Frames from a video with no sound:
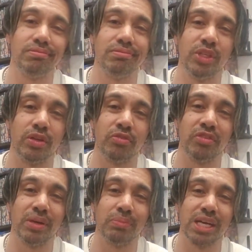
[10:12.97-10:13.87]
you got the
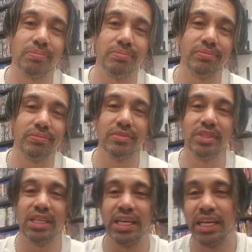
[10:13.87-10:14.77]
thumbs up,
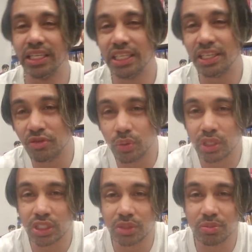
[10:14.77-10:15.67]
and if you
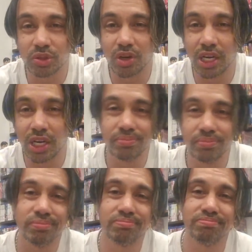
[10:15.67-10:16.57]
want to subscribe,
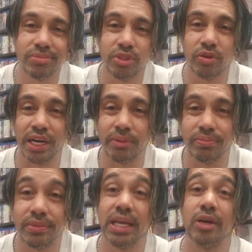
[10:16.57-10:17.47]
great,
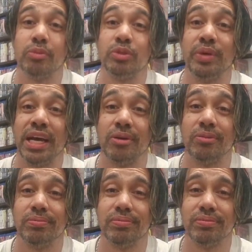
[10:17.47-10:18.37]
it helps me out.
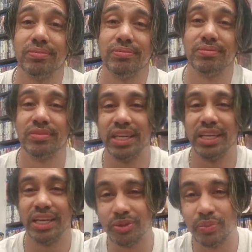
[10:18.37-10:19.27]
It
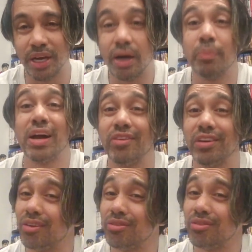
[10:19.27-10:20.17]
helps me out.
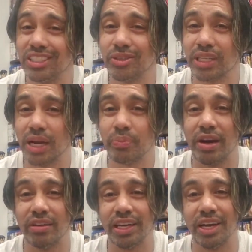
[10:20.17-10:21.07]
Apparently, I'm going to still say
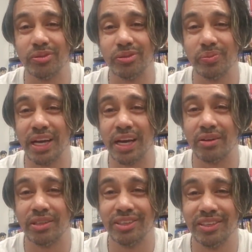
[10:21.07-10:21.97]
apparently it helps me out,
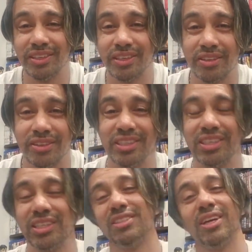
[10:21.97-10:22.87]
you know.
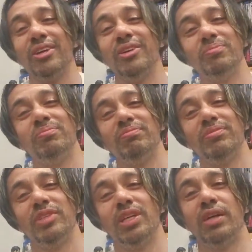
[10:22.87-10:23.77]
So,
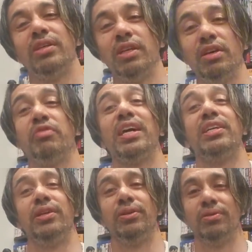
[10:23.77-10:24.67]
you know,
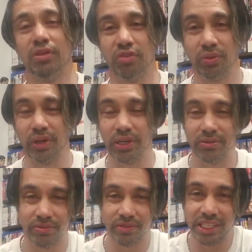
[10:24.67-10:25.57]
thank you if you are.
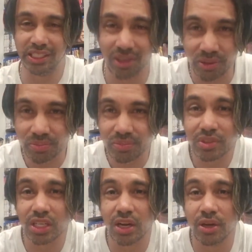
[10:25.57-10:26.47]
Thanks a lot.
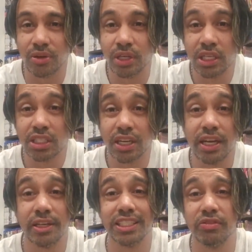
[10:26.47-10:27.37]
So yeah,
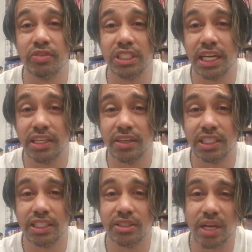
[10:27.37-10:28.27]
that's it for today,
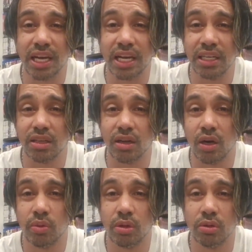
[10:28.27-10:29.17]
guys, and I
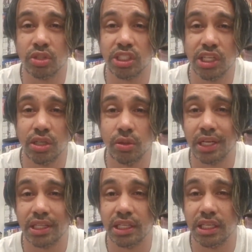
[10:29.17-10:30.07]
will see you
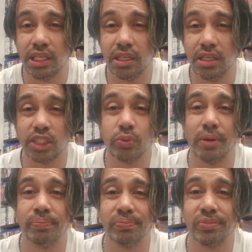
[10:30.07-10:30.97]
at the next
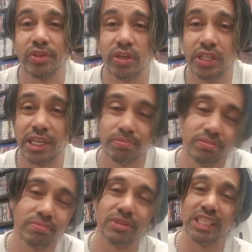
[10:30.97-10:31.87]
one. Okay,
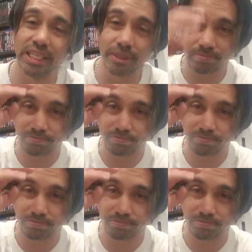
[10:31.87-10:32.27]
see ya.